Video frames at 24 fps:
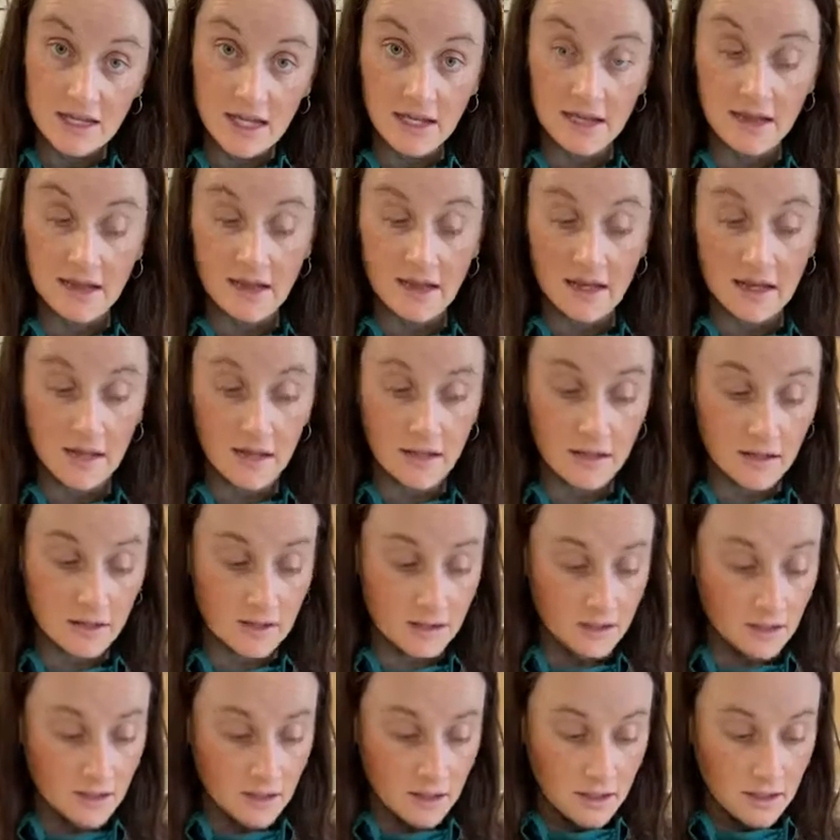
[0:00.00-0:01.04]
and
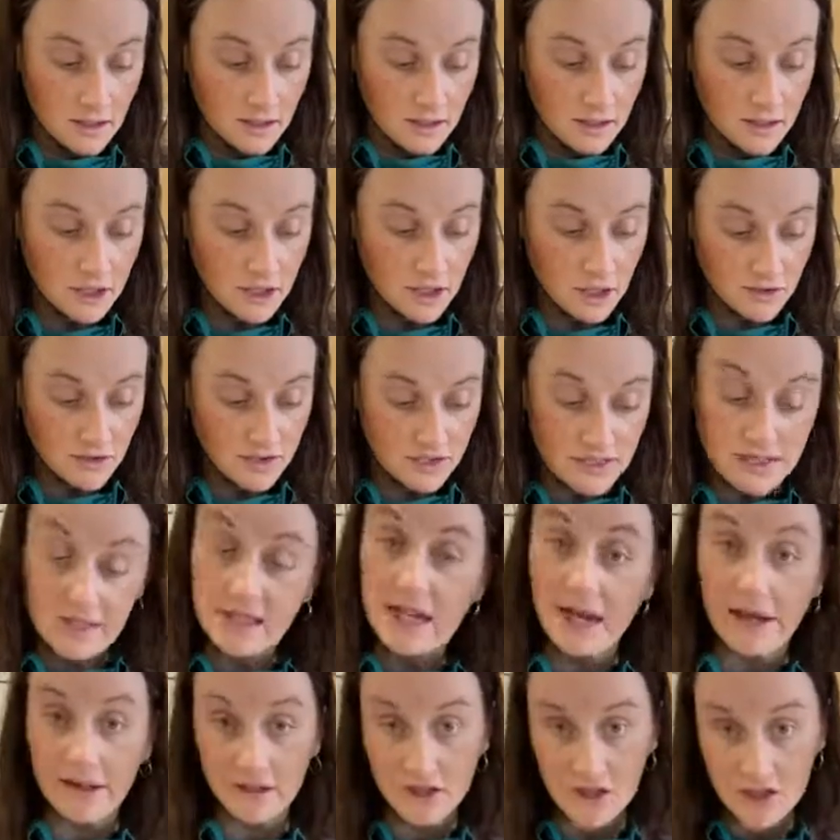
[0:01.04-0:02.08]
then, just
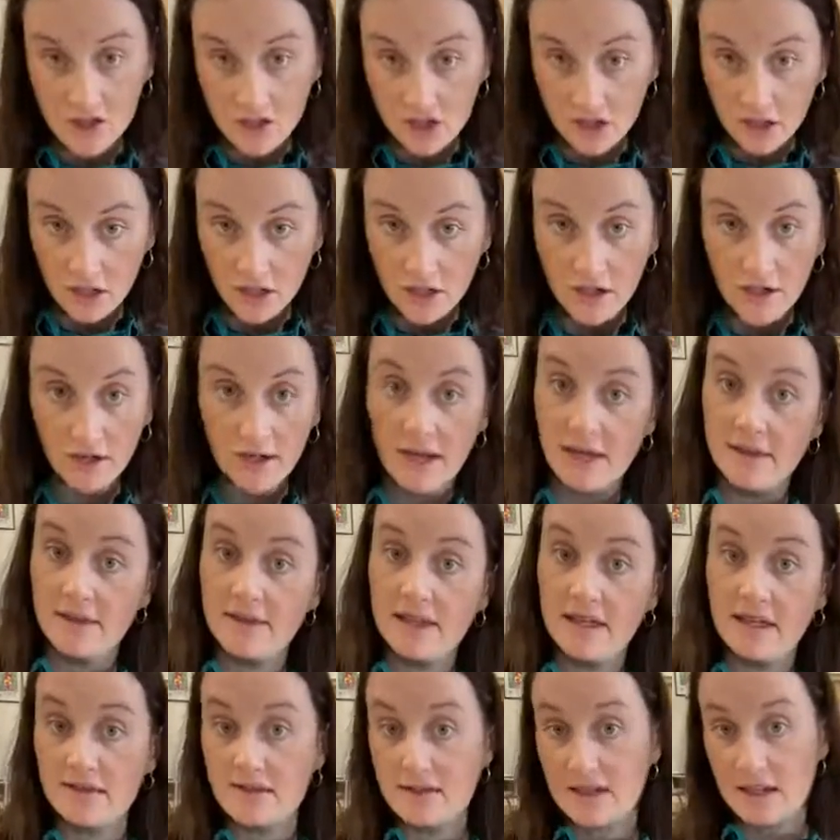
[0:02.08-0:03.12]
texture and
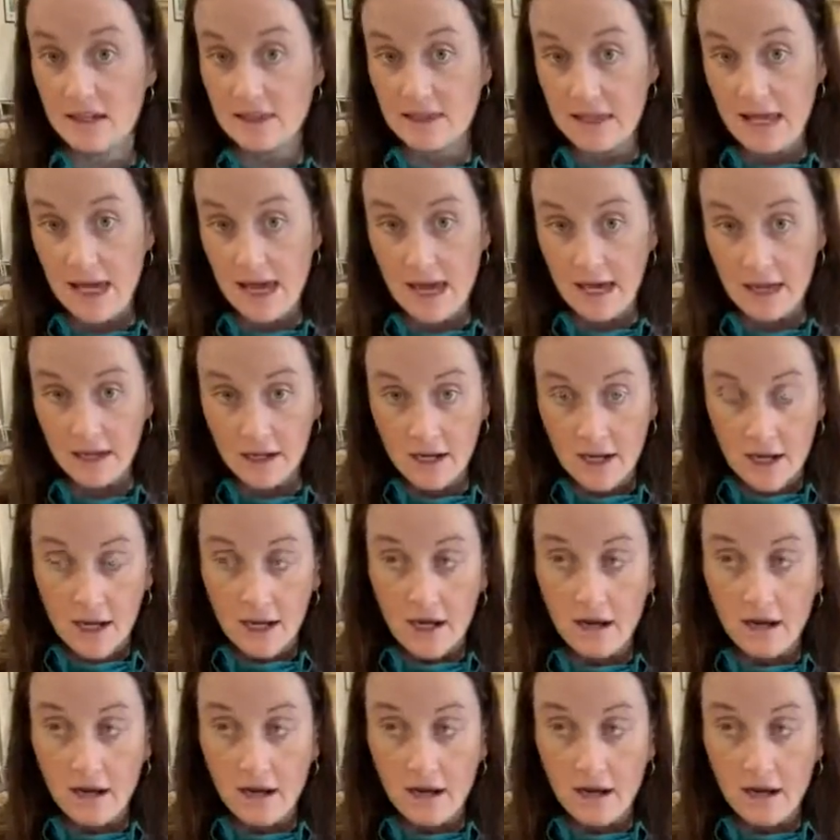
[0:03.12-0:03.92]
things like that.